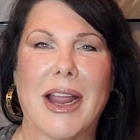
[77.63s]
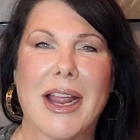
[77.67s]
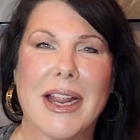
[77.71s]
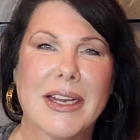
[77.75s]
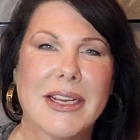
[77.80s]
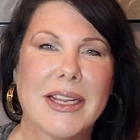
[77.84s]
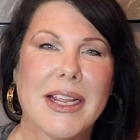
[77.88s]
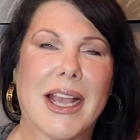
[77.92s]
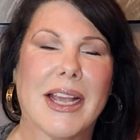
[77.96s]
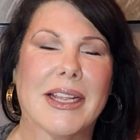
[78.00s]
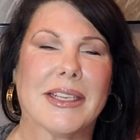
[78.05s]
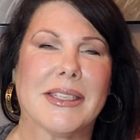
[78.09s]

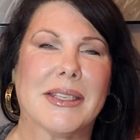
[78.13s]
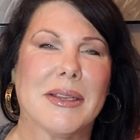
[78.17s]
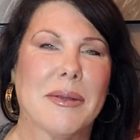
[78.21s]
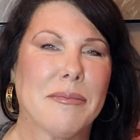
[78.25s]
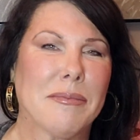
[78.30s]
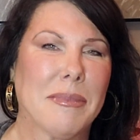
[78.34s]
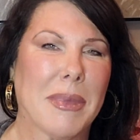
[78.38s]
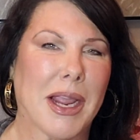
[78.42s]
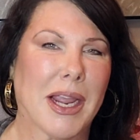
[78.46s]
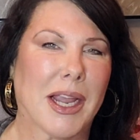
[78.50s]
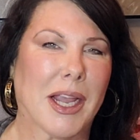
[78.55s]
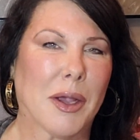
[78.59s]
and yes,
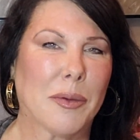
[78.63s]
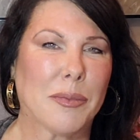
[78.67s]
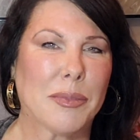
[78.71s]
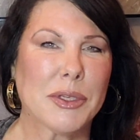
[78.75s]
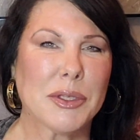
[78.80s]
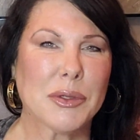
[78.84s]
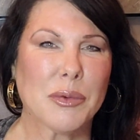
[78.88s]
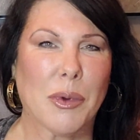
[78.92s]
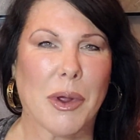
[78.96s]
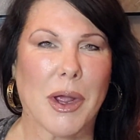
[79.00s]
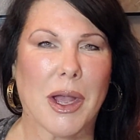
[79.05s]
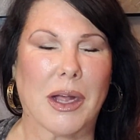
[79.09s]
makeup
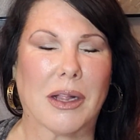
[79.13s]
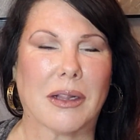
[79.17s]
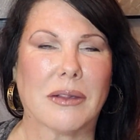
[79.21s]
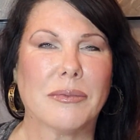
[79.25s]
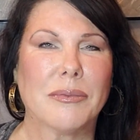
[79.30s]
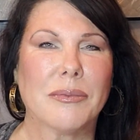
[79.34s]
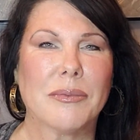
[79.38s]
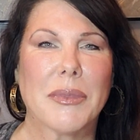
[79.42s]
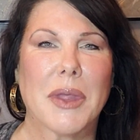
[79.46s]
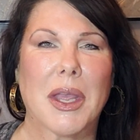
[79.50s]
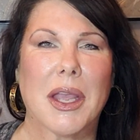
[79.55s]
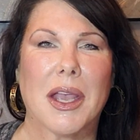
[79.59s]
as well.